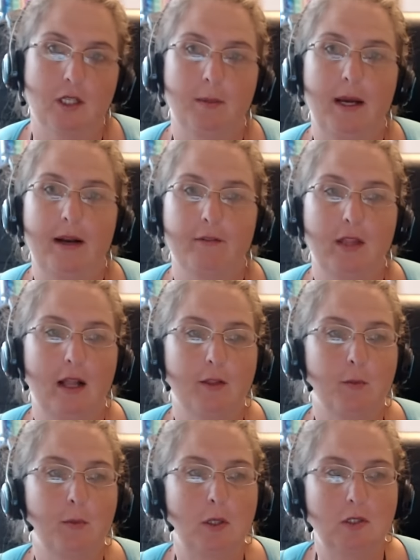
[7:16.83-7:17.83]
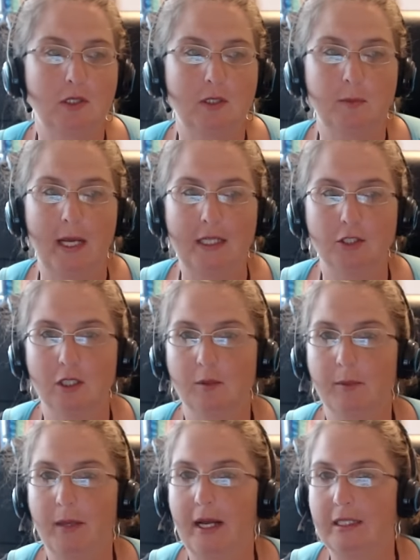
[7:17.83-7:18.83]
If that other person is passionate about
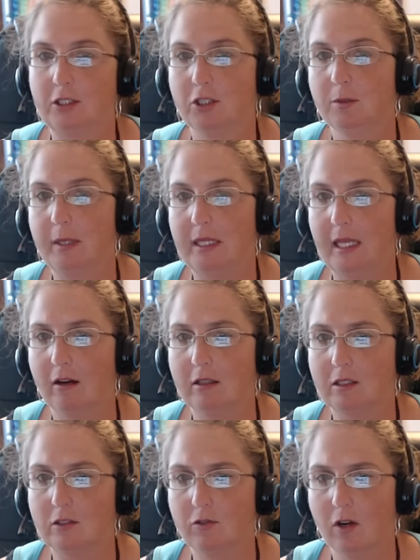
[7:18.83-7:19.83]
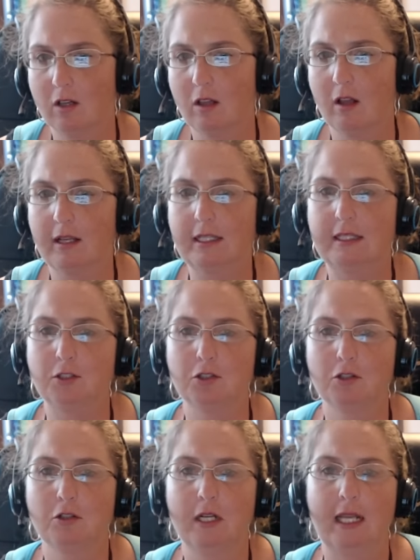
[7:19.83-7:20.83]
it too, but they aren't as far along in the journey,